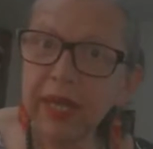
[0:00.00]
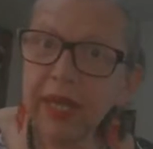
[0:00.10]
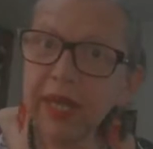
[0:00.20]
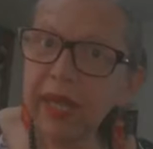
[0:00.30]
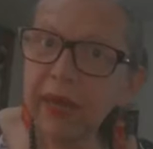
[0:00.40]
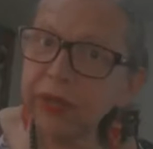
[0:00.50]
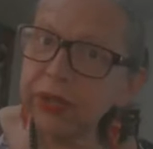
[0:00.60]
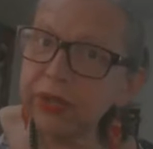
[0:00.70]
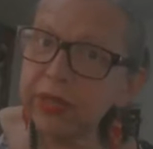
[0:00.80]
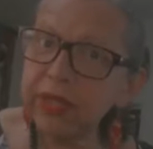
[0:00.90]
And we
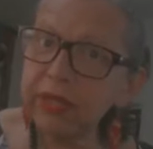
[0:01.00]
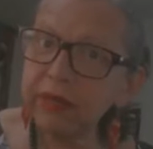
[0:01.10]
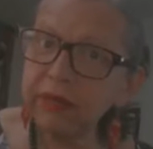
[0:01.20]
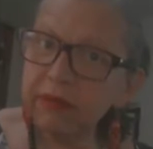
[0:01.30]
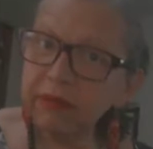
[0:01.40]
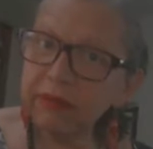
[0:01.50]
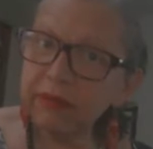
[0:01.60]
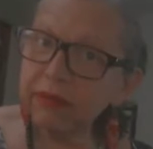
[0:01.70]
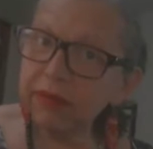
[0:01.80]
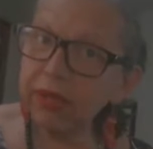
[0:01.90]
just seen,
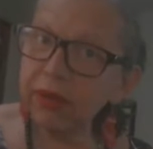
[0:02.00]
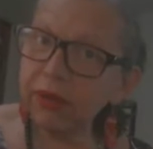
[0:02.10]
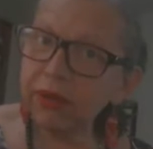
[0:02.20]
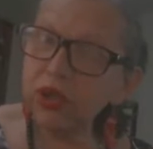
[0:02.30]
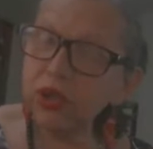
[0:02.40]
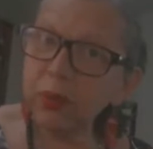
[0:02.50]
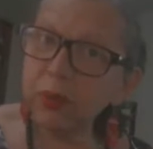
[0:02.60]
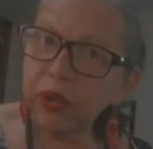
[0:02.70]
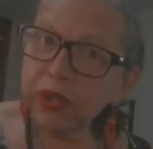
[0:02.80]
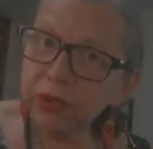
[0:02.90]
you know,
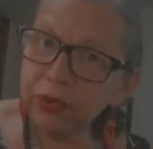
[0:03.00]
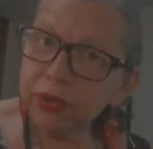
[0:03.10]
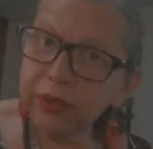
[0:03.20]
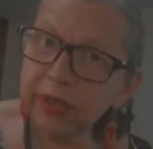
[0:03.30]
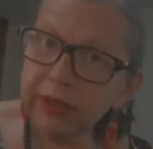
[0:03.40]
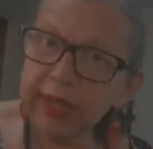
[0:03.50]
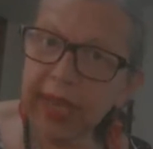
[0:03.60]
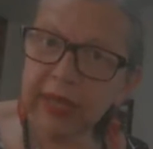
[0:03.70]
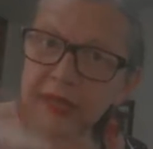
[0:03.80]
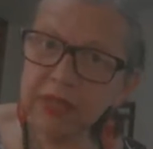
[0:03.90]
2.2 trillion
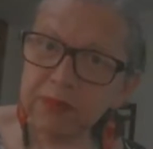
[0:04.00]
dollars.